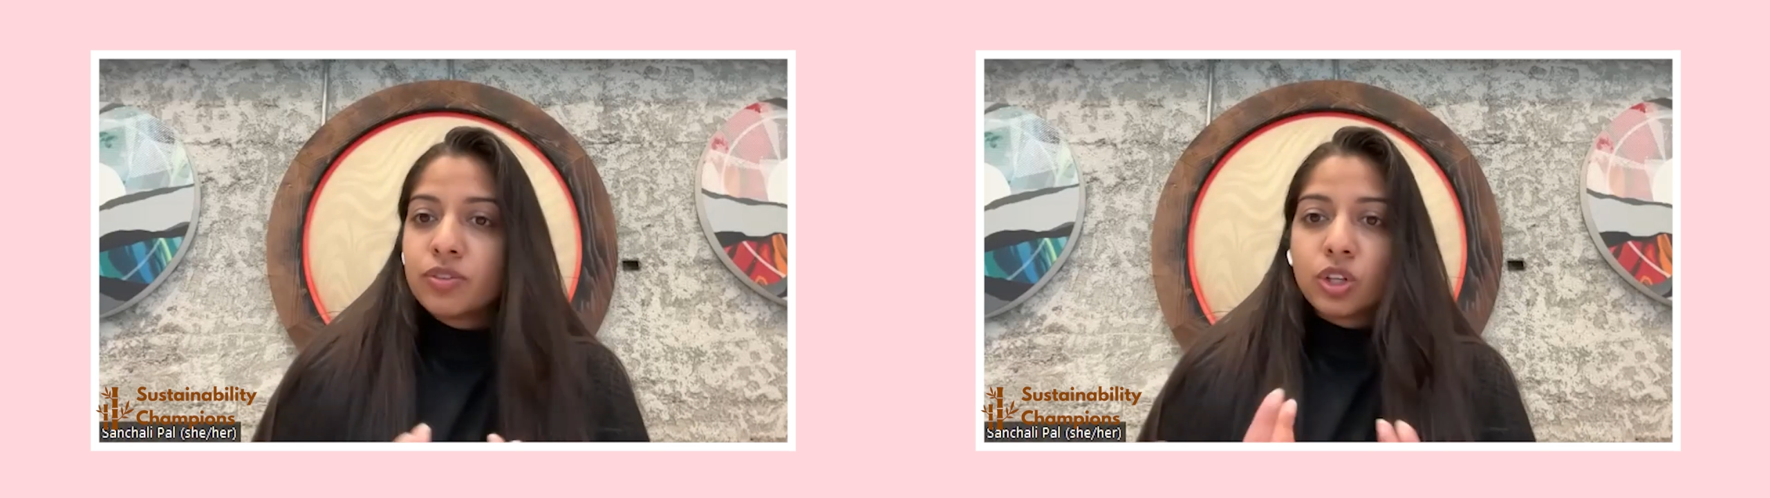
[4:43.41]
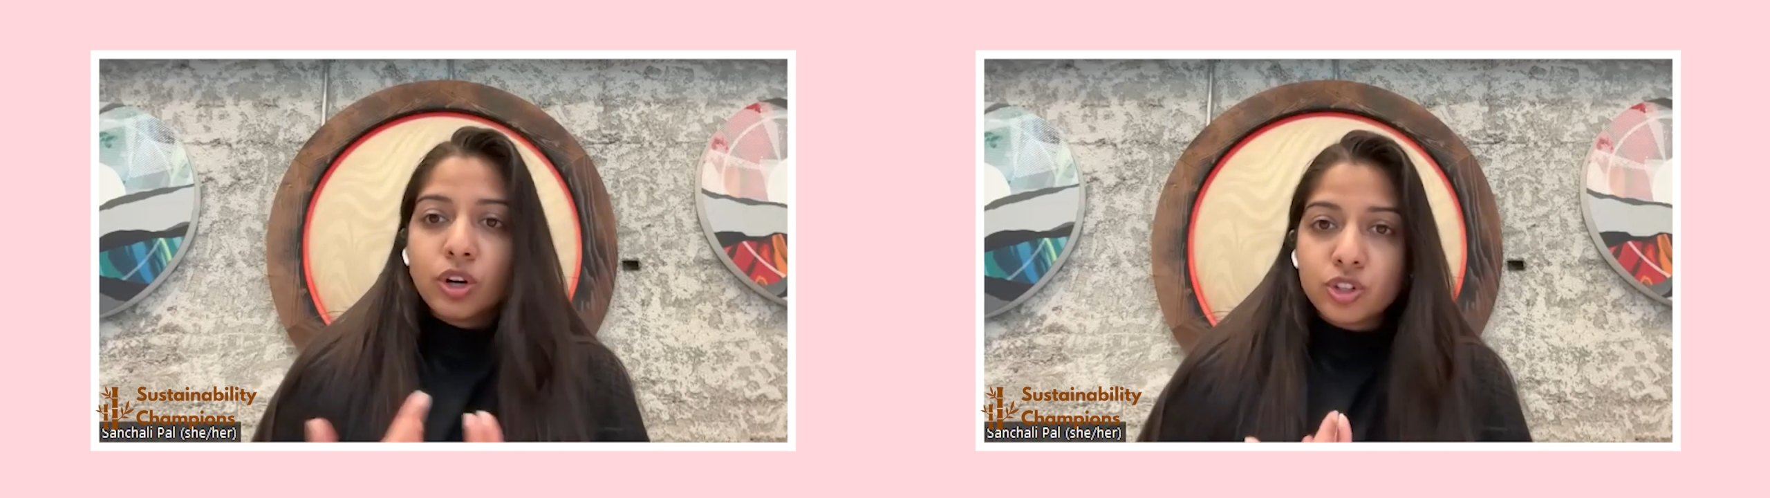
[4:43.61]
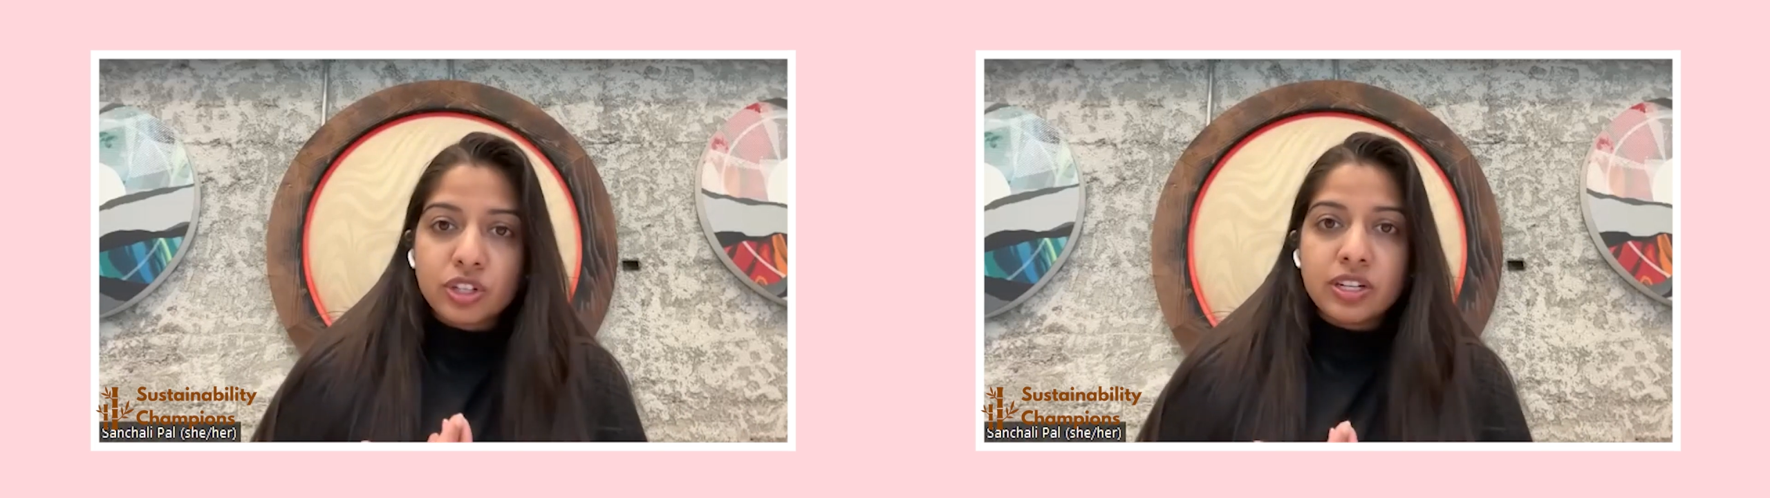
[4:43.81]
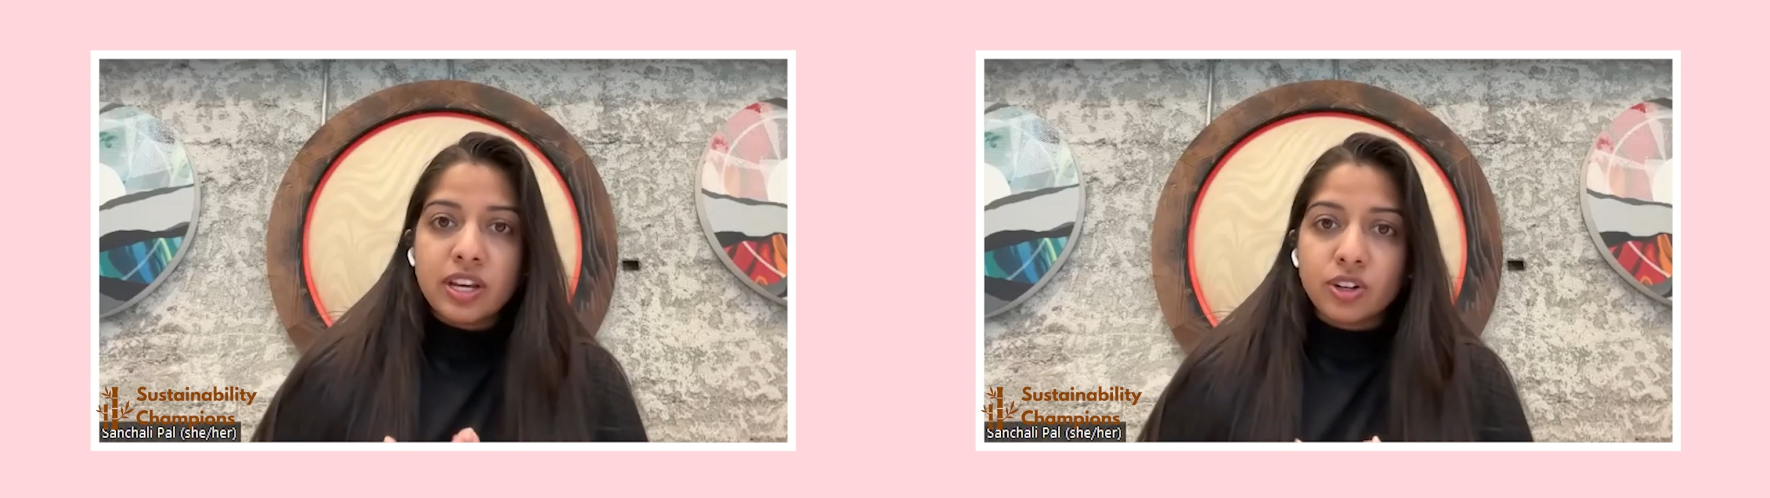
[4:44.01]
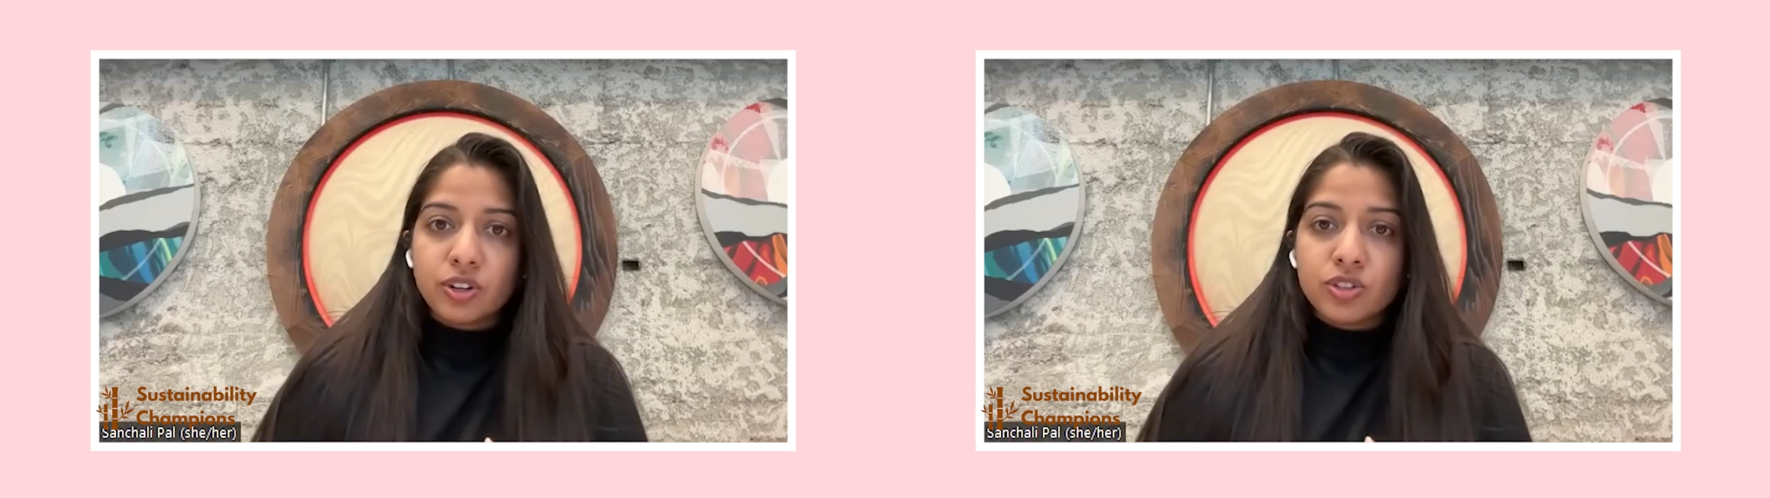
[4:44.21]
largely
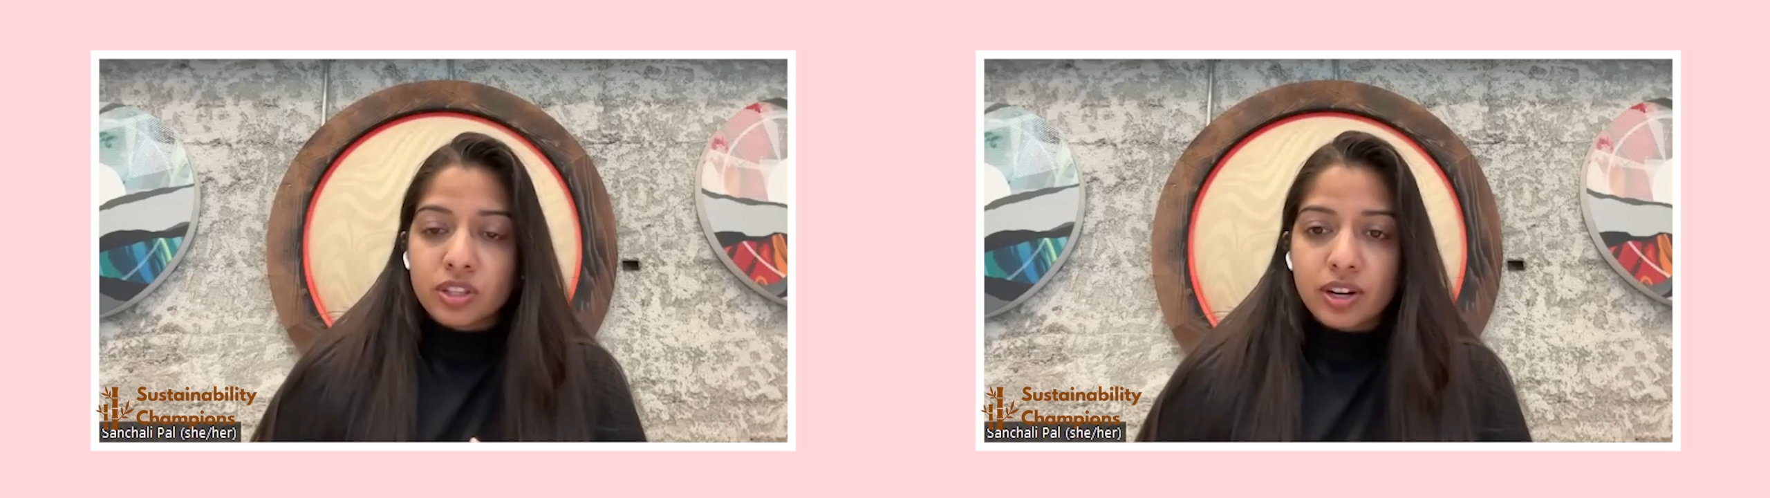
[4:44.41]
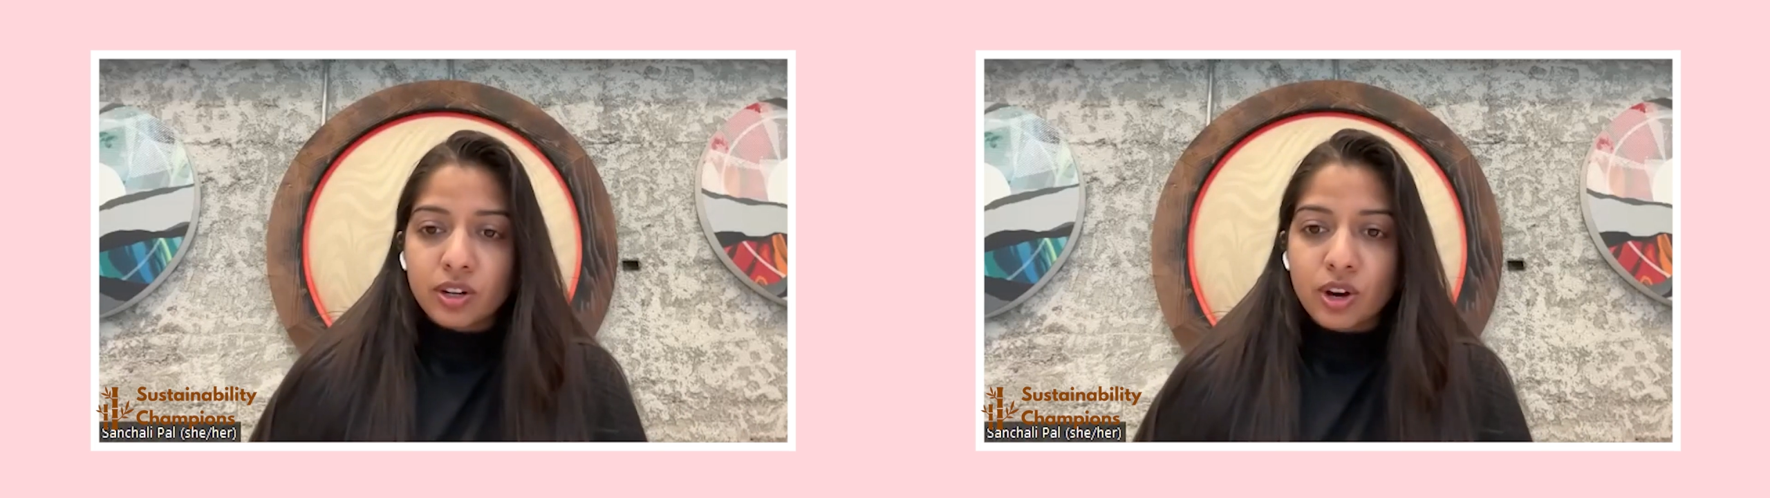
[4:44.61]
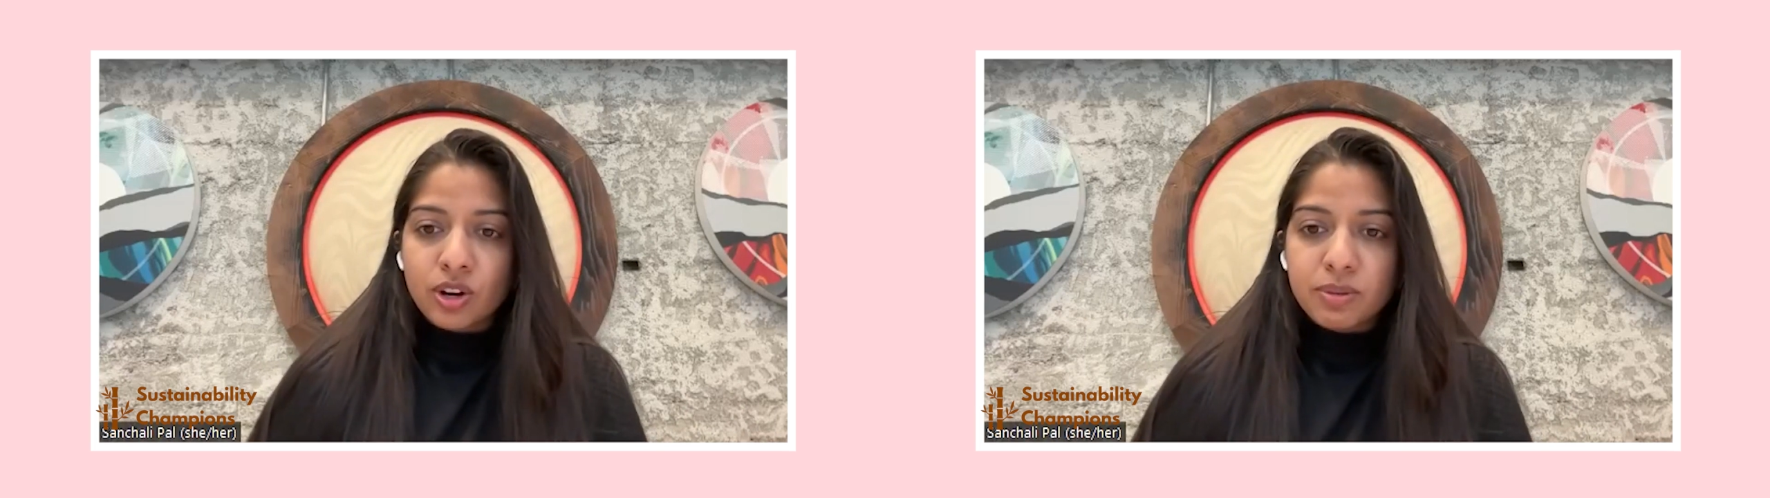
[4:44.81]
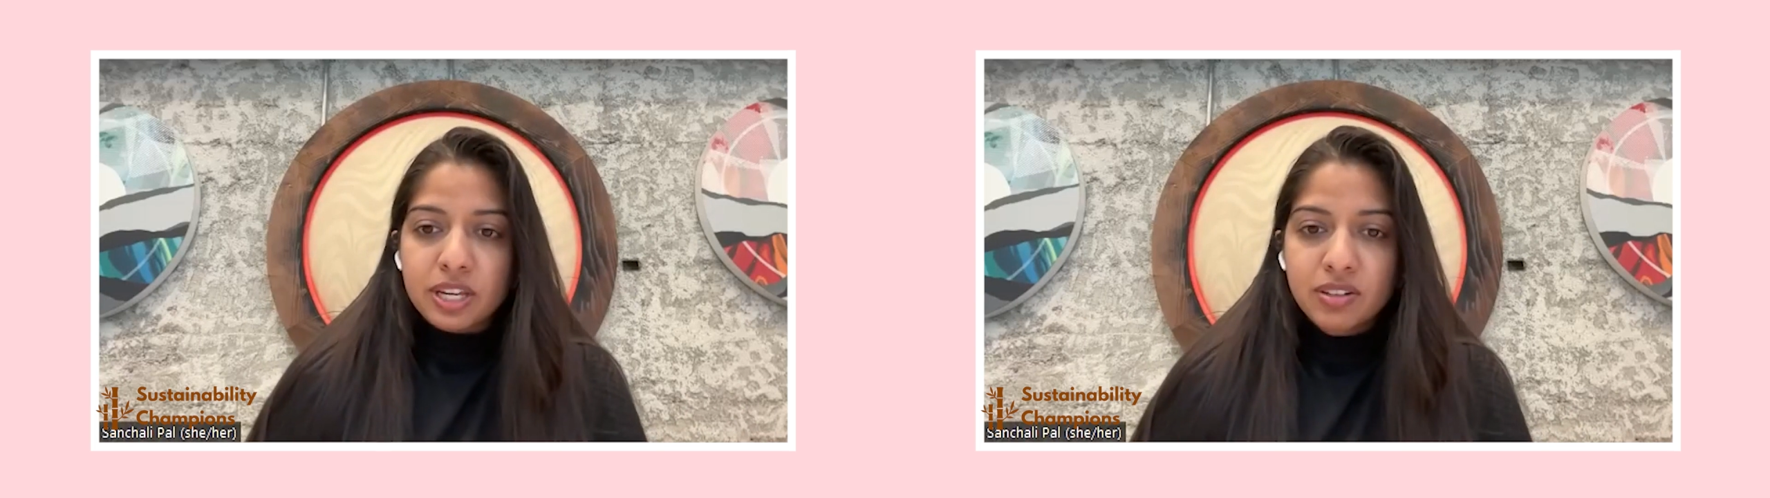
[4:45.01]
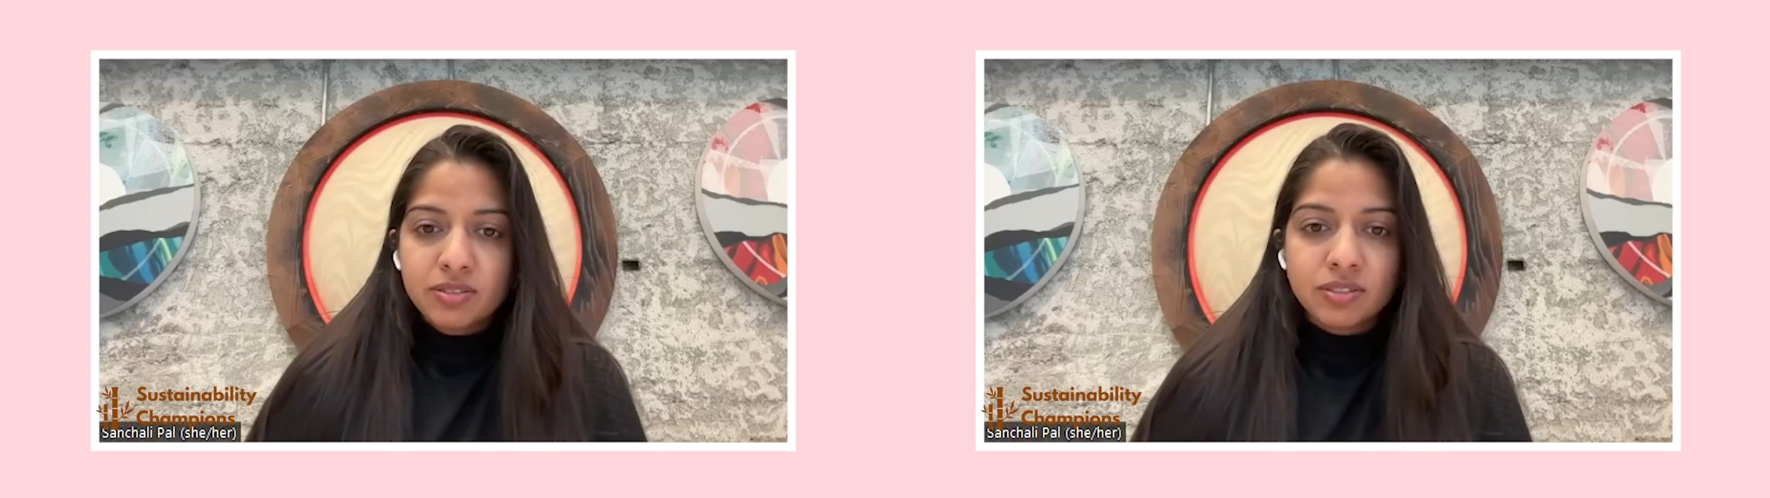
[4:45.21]
takers in that
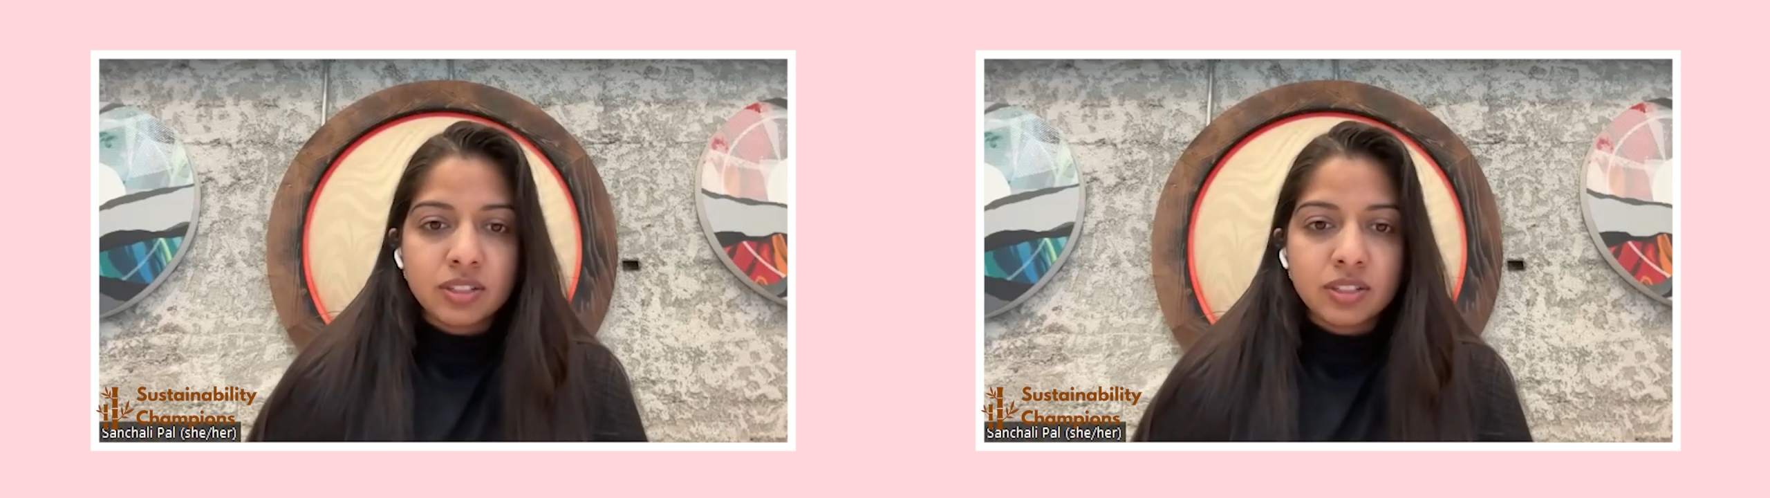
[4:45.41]
economy.